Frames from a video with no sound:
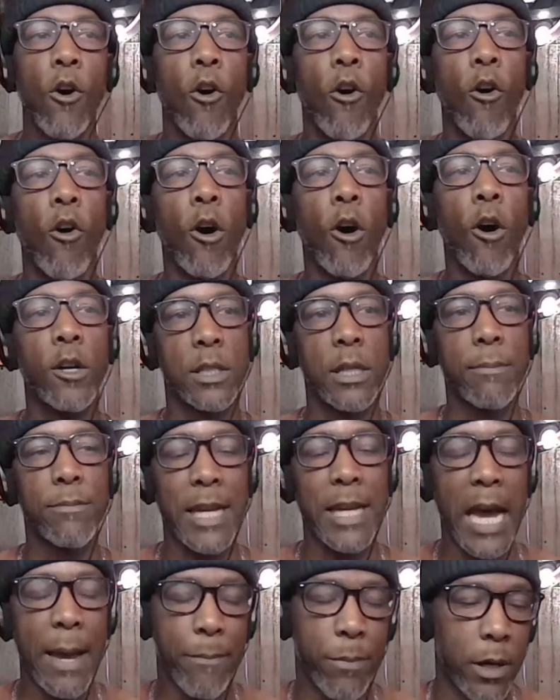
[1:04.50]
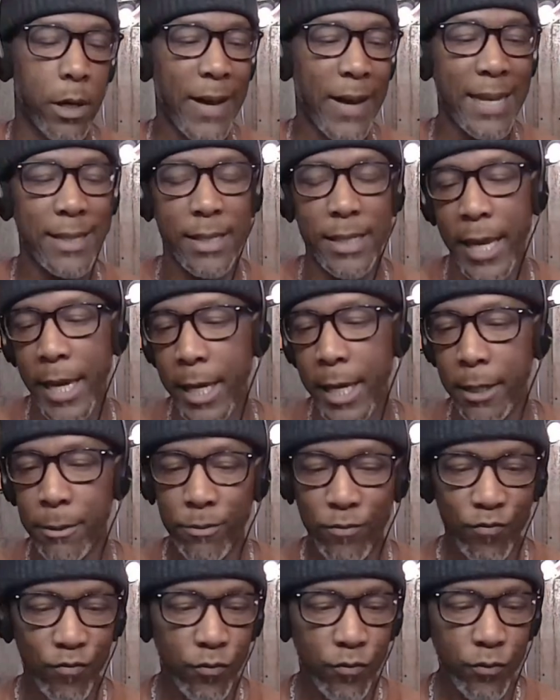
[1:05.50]
or some type of I say
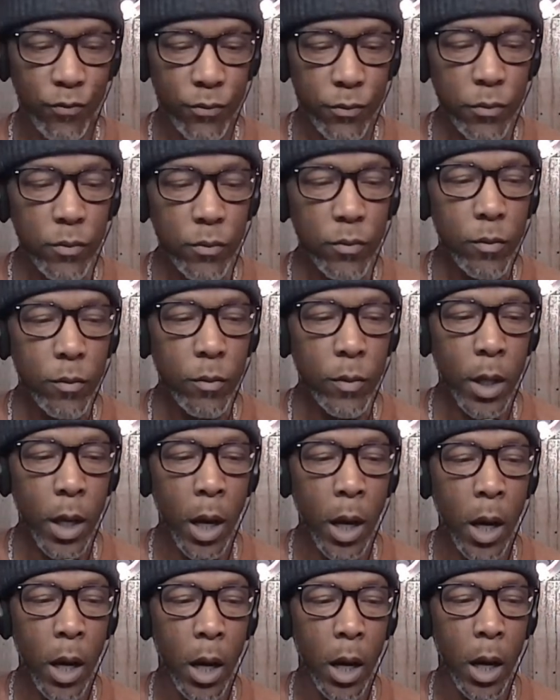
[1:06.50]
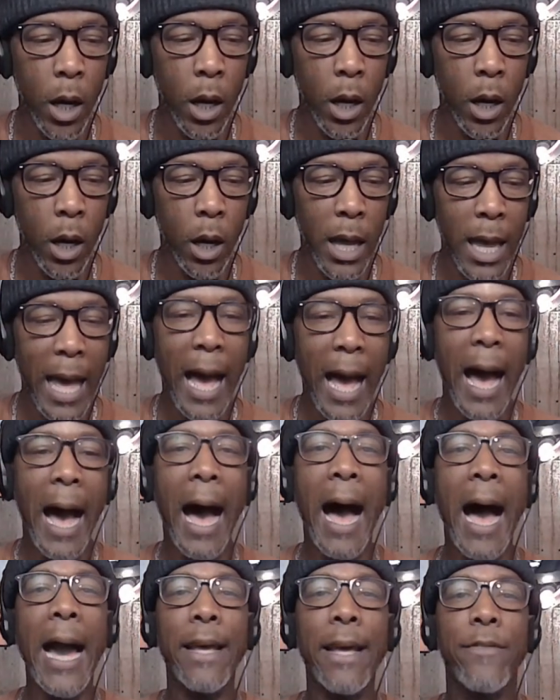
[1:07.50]
uh
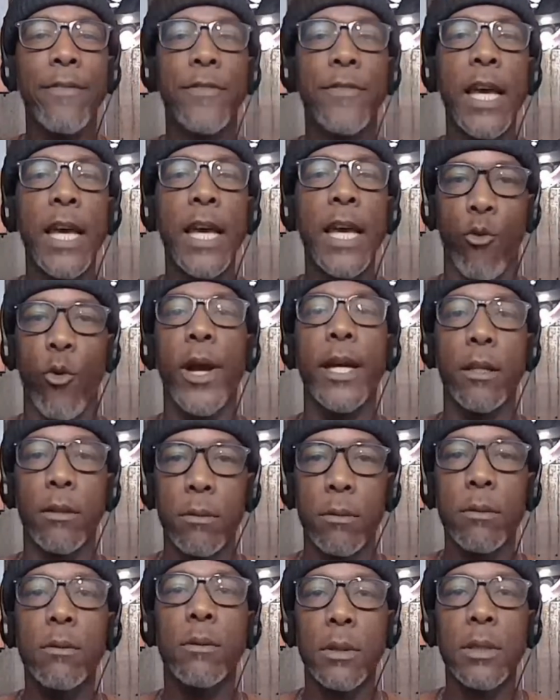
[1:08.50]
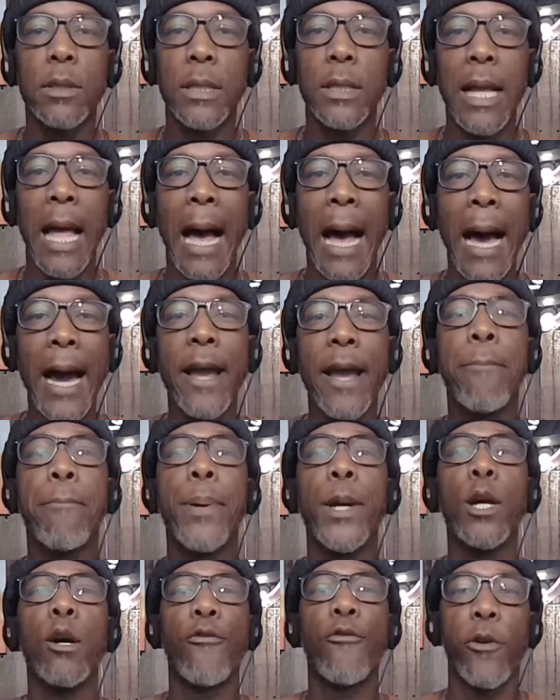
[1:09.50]
high theft rate, high
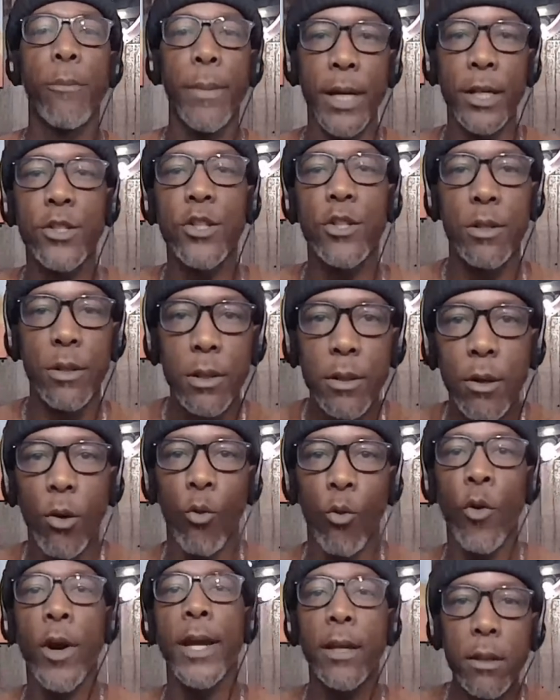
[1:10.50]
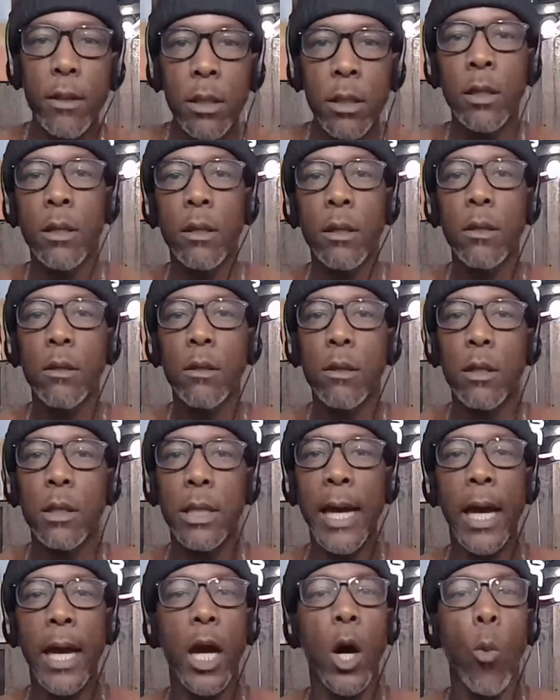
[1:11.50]
pilferage rate,
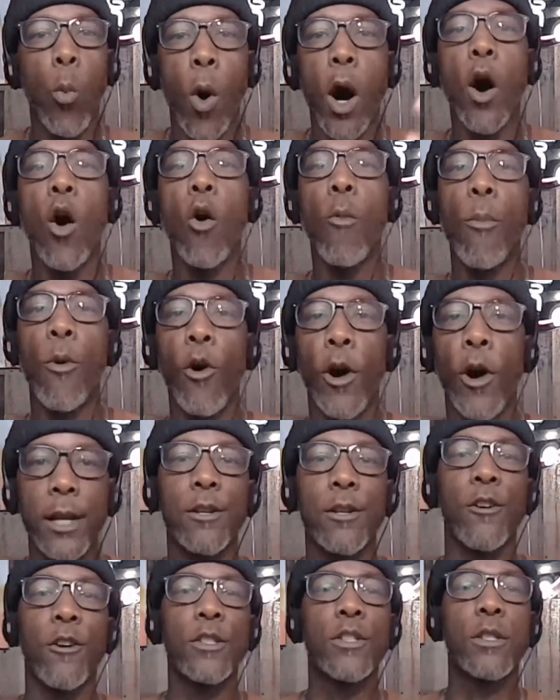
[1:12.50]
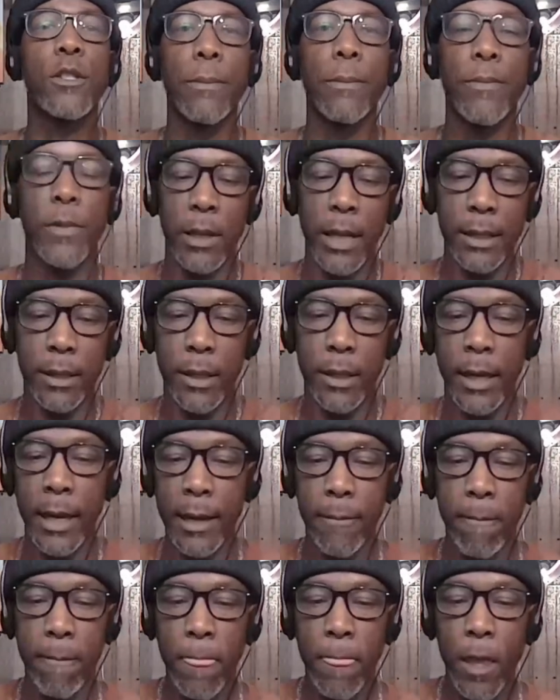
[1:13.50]
like a Walmart or something like
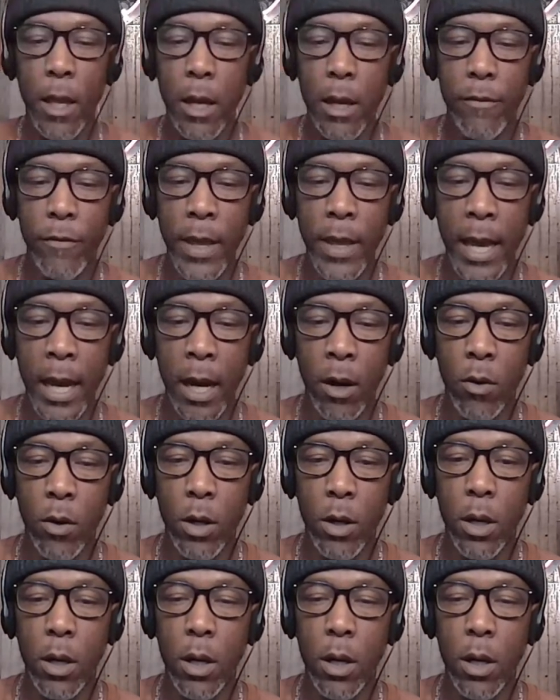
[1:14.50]
that. Now,